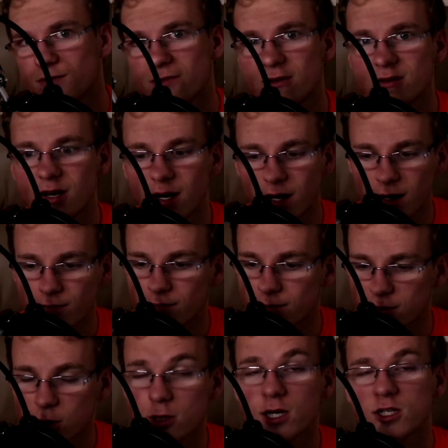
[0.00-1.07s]

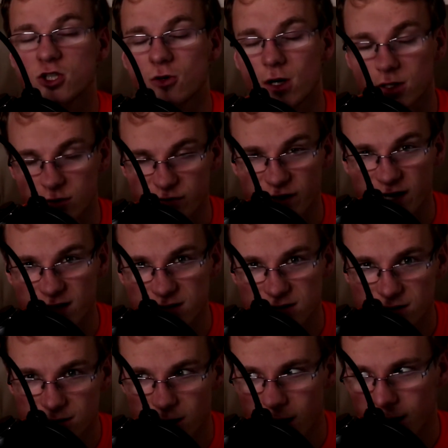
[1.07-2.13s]
Good luck, Toronto
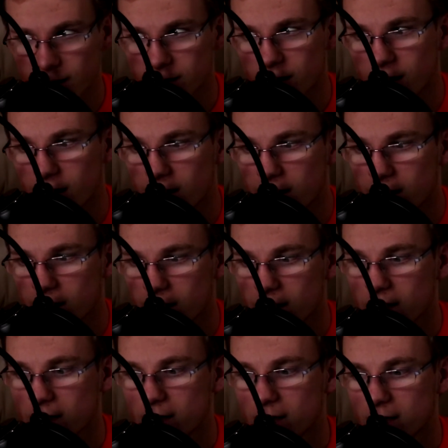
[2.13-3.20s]
fans, and,
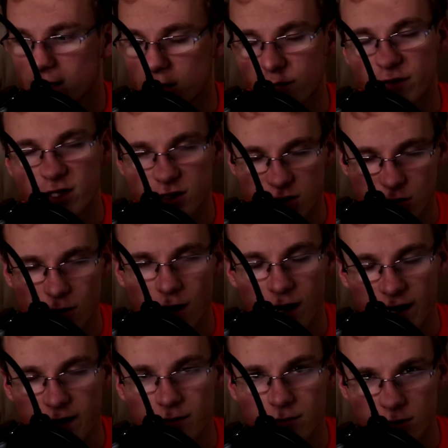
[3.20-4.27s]
you know, if you need to
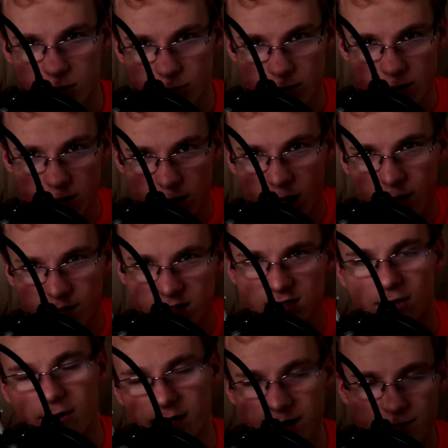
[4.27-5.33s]
cry, do it in the comments,
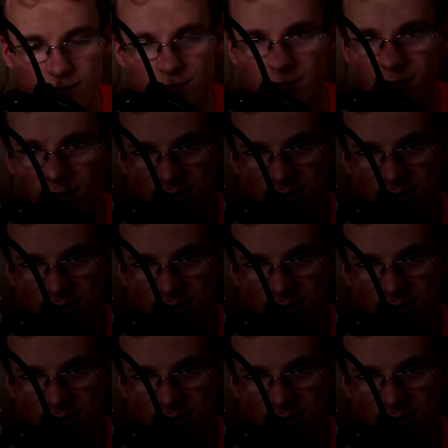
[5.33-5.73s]
all right? I'll